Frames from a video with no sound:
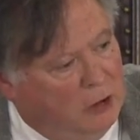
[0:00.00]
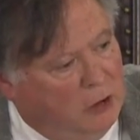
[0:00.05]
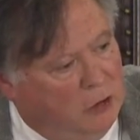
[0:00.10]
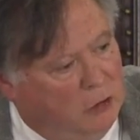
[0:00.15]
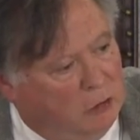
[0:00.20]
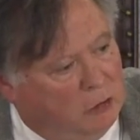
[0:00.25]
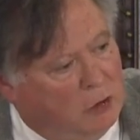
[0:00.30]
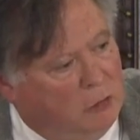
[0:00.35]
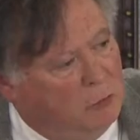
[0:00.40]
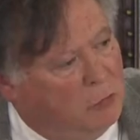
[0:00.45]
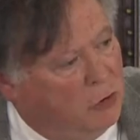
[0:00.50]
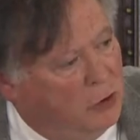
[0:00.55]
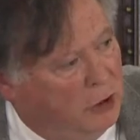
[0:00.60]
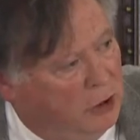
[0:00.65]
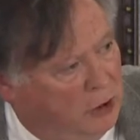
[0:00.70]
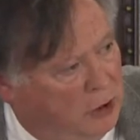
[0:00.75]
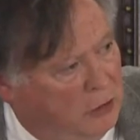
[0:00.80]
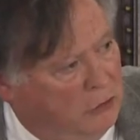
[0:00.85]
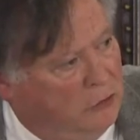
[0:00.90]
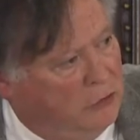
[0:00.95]
you can bring
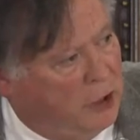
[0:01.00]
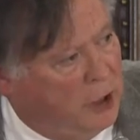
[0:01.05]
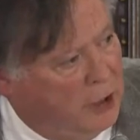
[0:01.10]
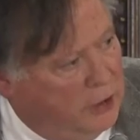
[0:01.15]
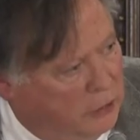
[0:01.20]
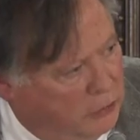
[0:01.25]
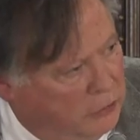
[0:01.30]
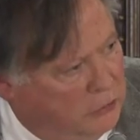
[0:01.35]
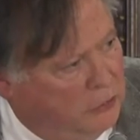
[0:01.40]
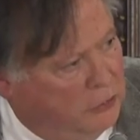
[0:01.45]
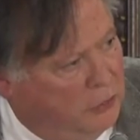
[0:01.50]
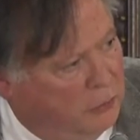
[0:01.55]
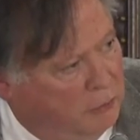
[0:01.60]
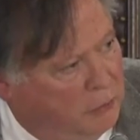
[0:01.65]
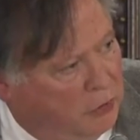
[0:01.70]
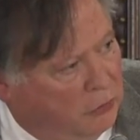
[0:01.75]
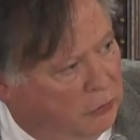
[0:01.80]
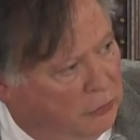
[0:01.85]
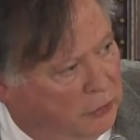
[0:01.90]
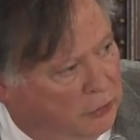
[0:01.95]
it in tighter to the
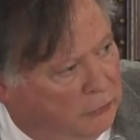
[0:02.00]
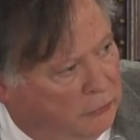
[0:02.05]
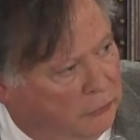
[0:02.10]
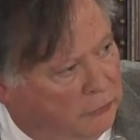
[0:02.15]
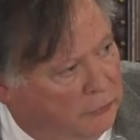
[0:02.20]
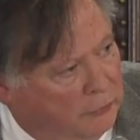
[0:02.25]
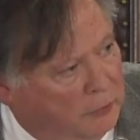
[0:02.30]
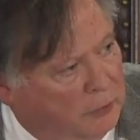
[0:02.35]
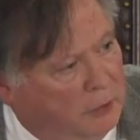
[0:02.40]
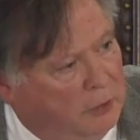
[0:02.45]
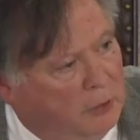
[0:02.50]
buildings.